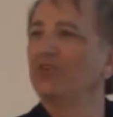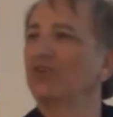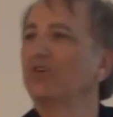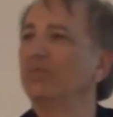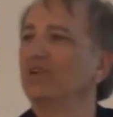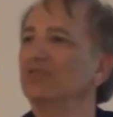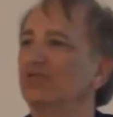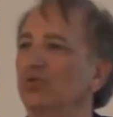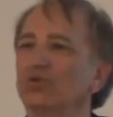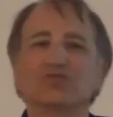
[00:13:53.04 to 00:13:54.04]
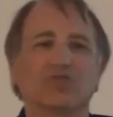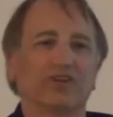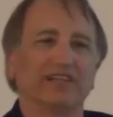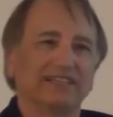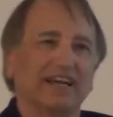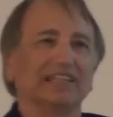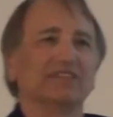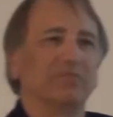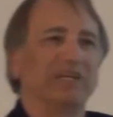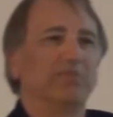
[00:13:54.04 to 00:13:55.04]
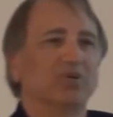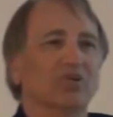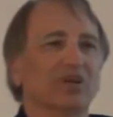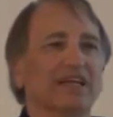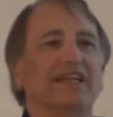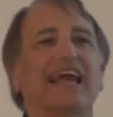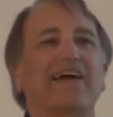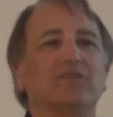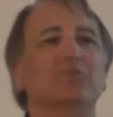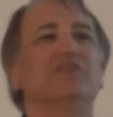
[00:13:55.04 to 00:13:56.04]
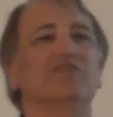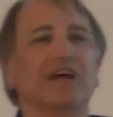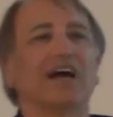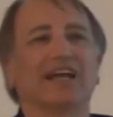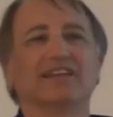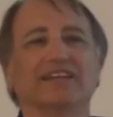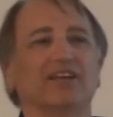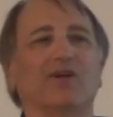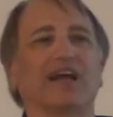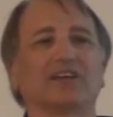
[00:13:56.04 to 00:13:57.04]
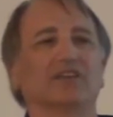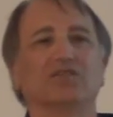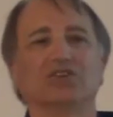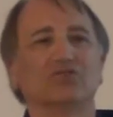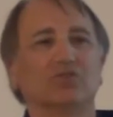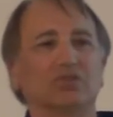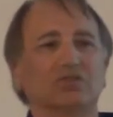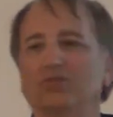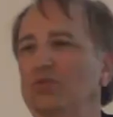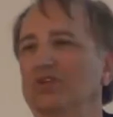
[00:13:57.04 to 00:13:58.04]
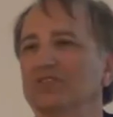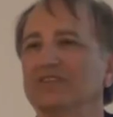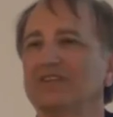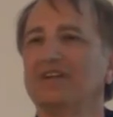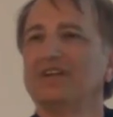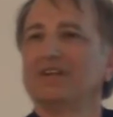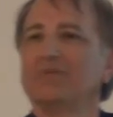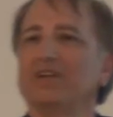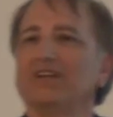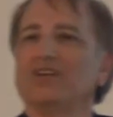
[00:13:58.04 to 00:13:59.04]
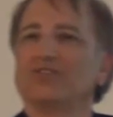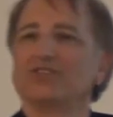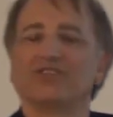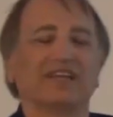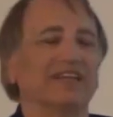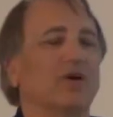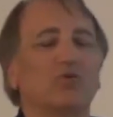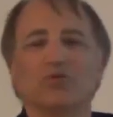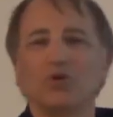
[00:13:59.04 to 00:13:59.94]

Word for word: you're going to build tools for these kinds of people, they have to be highly interactive visual. You know, just they don't